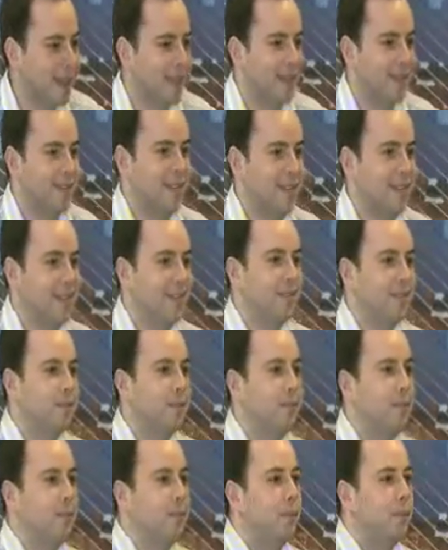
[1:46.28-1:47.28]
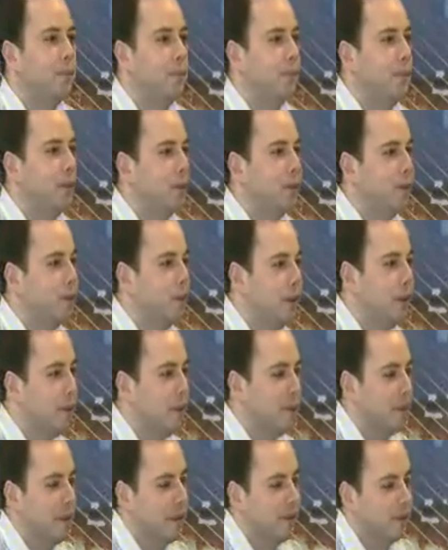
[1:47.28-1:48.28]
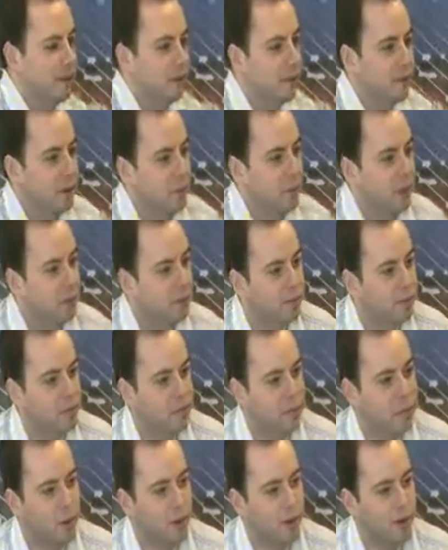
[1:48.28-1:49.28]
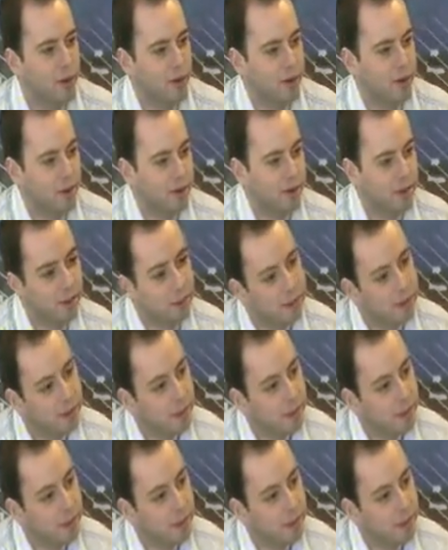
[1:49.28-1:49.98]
Yeah, see, what your problem is, you've got people reporting